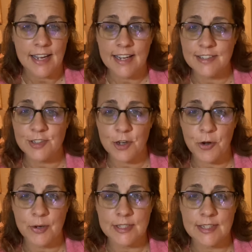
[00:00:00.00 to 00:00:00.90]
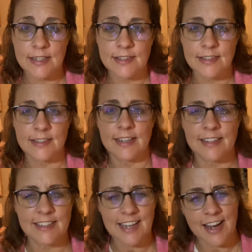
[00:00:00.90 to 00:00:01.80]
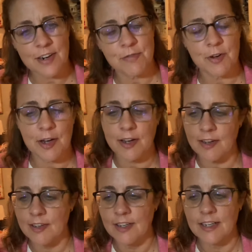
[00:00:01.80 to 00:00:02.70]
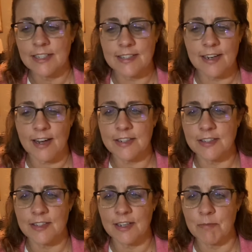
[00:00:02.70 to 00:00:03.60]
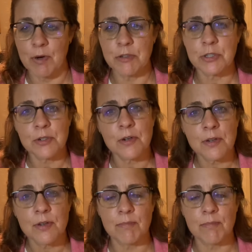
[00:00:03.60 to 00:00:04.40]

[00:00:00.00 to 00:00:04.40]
And so it's kind of it's not as emotional,